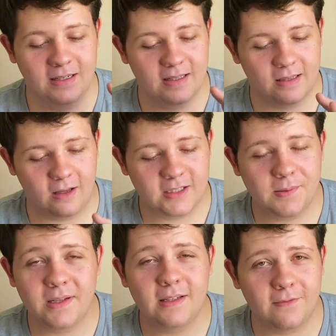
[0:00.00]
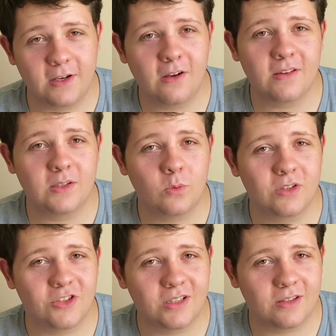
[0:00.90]
last time I did a video on this
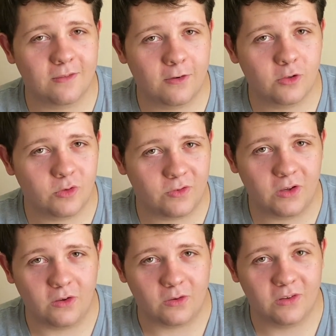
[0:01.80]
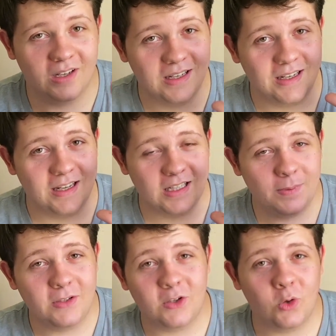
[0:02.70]
was just the first review. It's
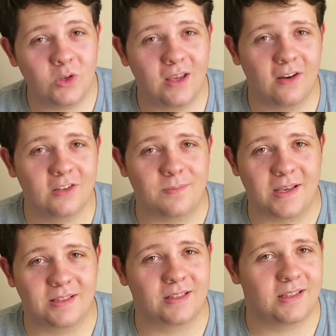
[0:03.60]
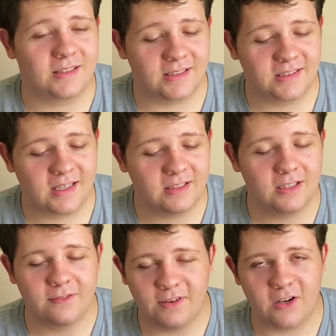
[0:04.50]
been 2 years basically since I did
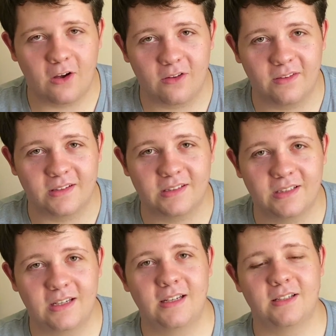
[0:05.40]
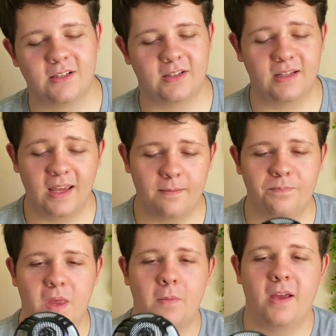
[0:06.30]
a video on this. So today
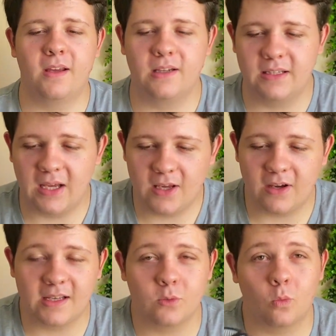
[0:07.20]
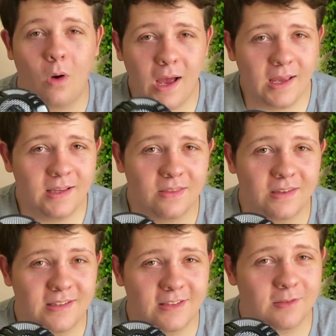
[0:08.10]
I'm going to tell you guys why
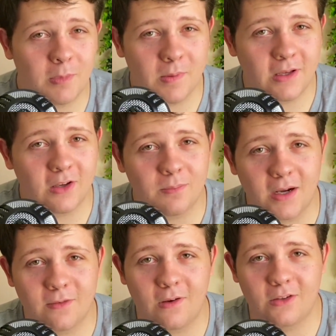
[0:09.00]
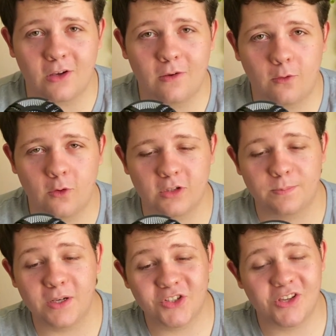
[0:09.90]
this is probably a good microphone to go for,
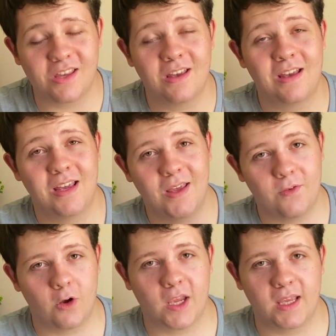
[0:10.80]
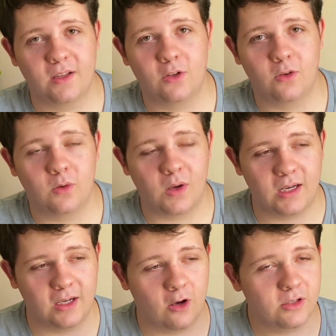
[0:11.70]
especially if you're getting into
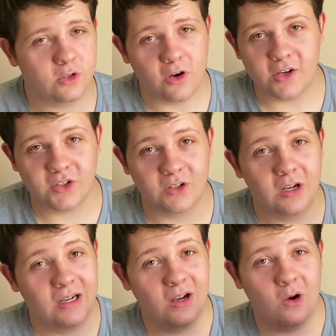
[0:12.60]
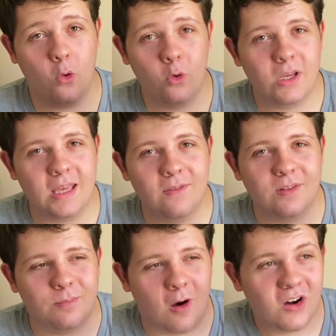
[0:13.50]
any content creation or
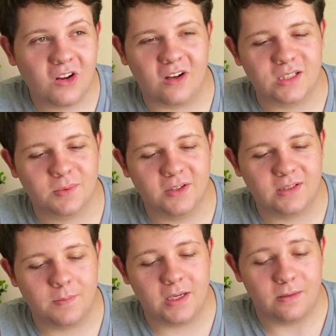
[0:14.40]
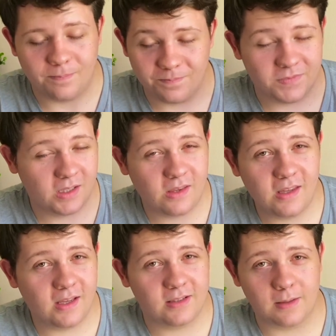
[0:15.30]
even podcasts, because I mean, this thing
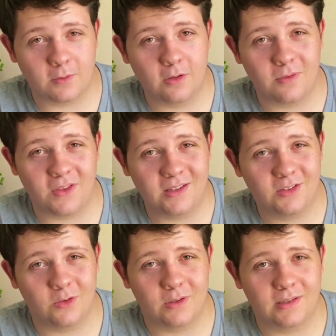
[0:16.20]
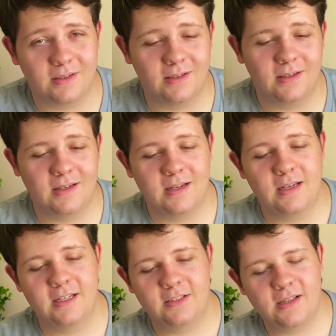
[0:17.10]
has some good things to it.
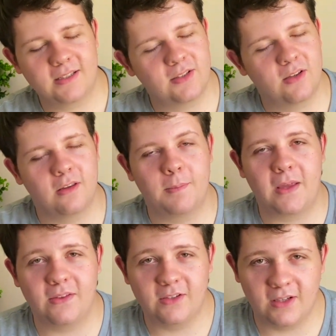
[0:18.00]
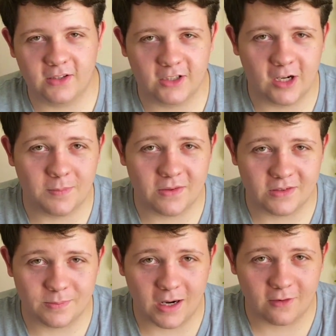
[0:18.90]
So let's get to the main things you need to know about
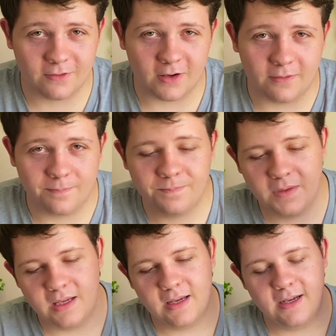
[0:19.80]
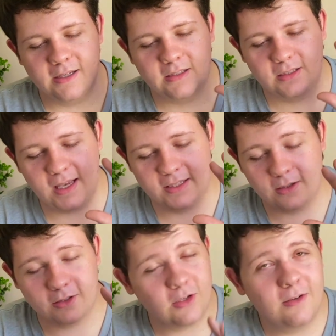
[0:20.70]
this microphone. Okay,
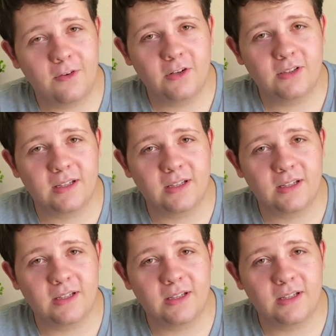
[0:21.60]
so starting first,